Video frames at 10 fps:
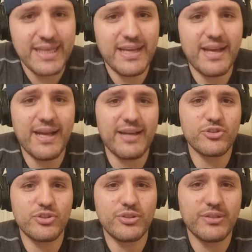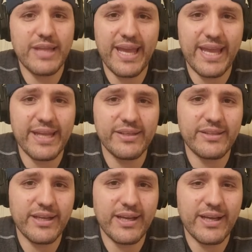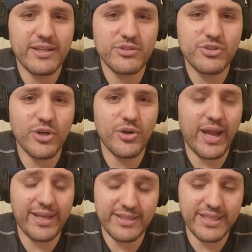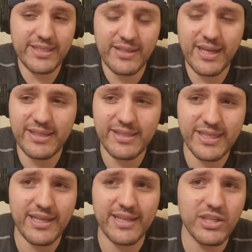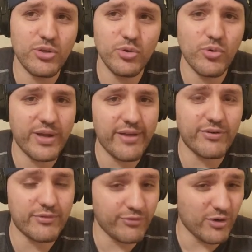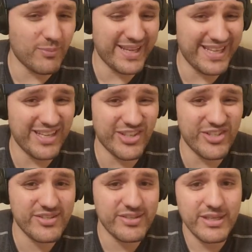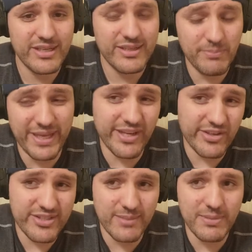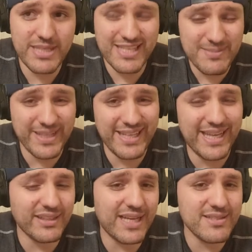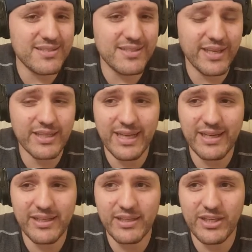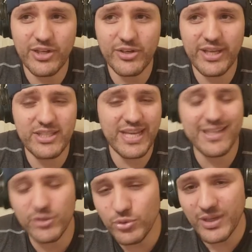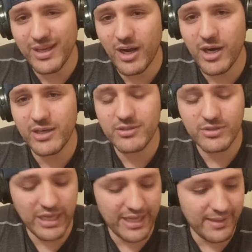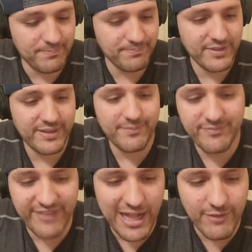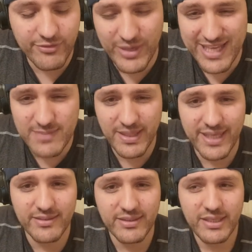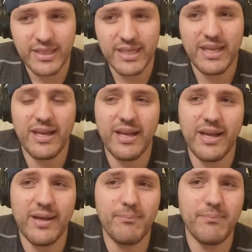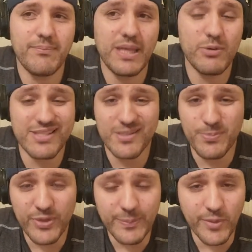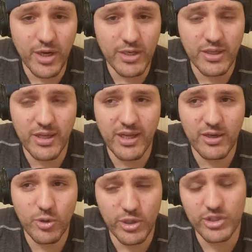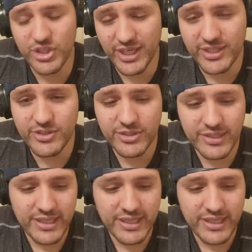Uh, and uh, Joe, I did, I did, I did do whatever for my youngers, my younger siblings, because my dad got sick at a younger age. He had to do a heart uh, valve transplant. Um, he was a Supreme Court, uh, Court judge.